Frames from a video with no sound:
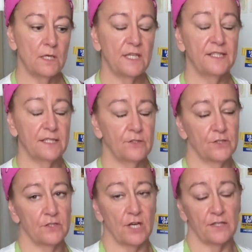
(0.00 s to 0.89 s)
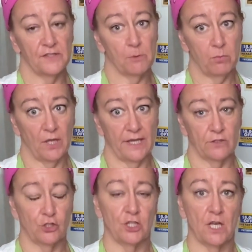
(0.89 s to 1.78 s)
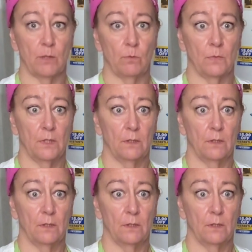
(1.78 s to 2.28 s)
It did suggest to blanch them.